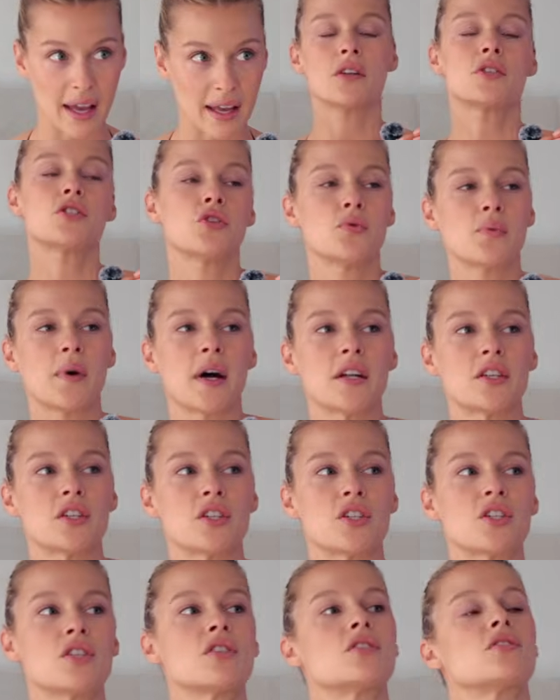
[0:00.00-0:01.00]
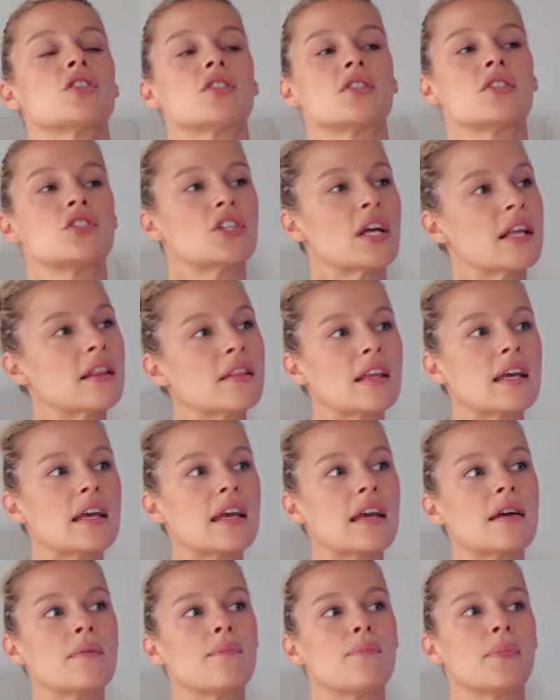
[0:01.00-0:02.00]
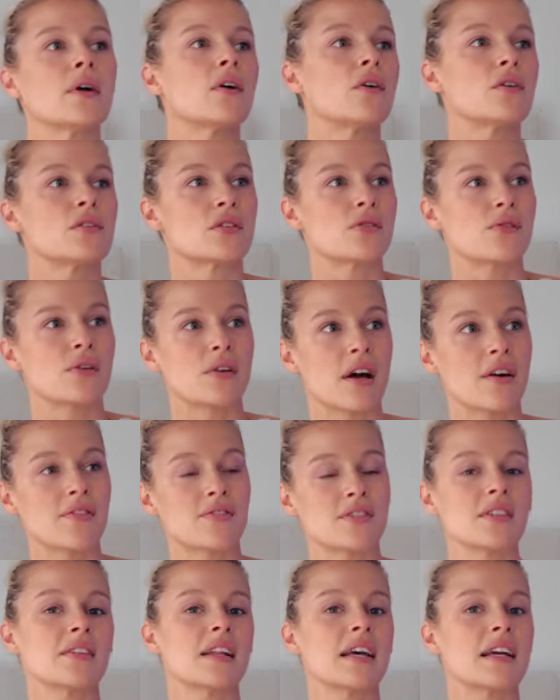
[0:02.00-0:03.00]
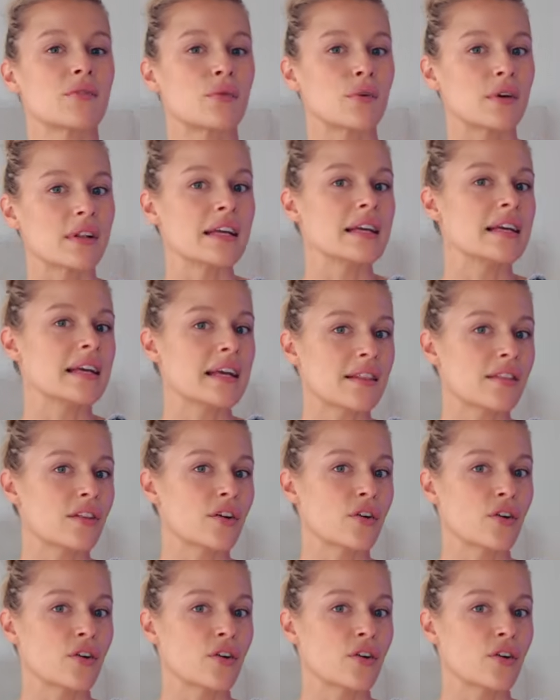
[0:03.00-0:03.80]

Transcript: Not too much, just gently, but also enough to like really get the